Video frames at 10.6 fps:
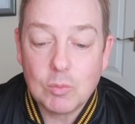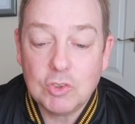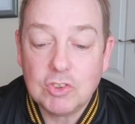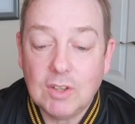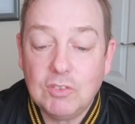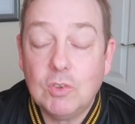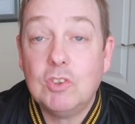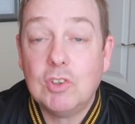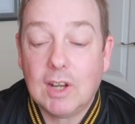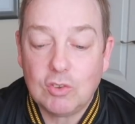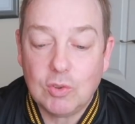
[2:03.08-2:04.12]
which gives you a
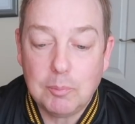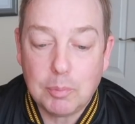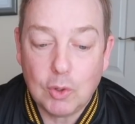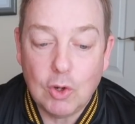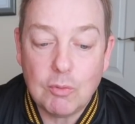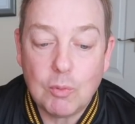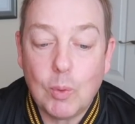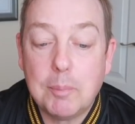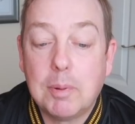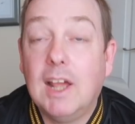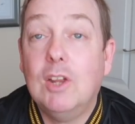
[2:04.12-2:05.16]
chance to improve.
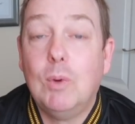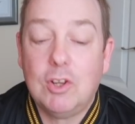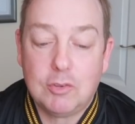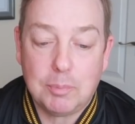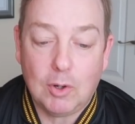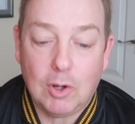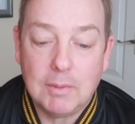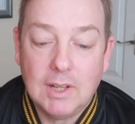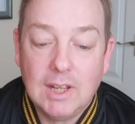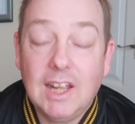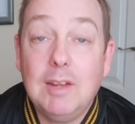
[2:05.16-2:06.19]
We play West Brom,
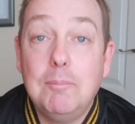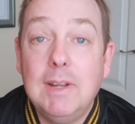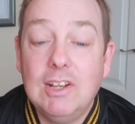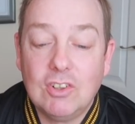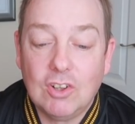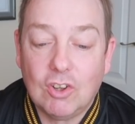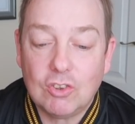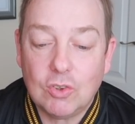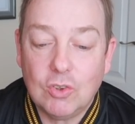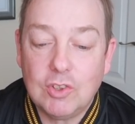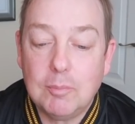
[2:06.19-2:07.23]
it means a lot
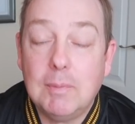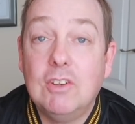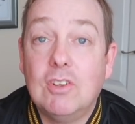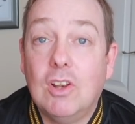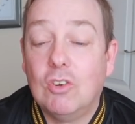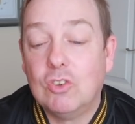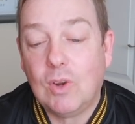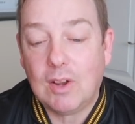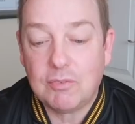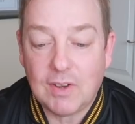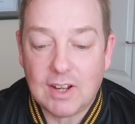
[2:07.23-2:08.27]
to us, it means a lot to
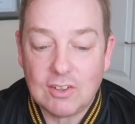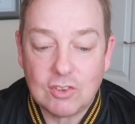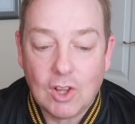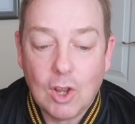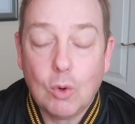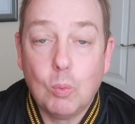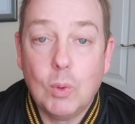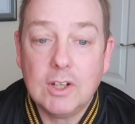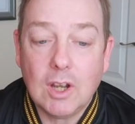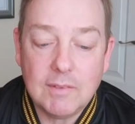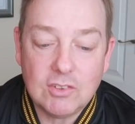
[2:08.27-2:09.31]
our fans,
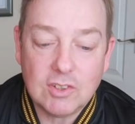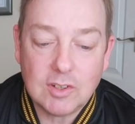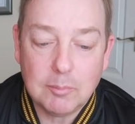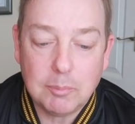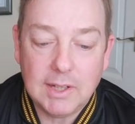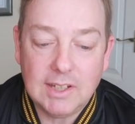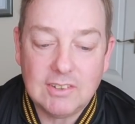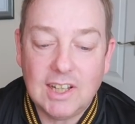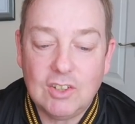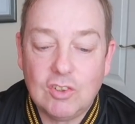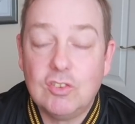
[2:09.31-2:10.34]
we're going to compete.
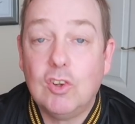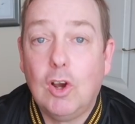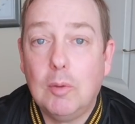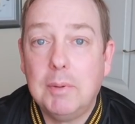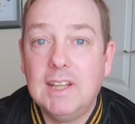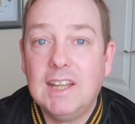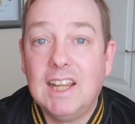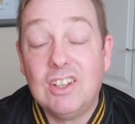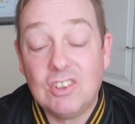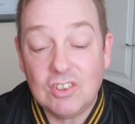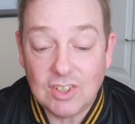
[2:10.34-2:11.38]
It's a derby,
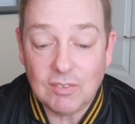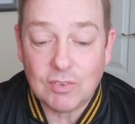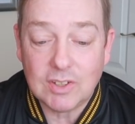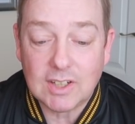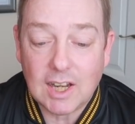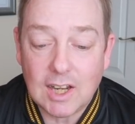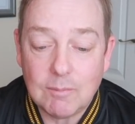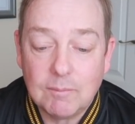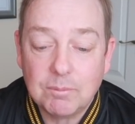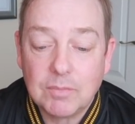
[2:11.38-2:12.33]
it's a different game.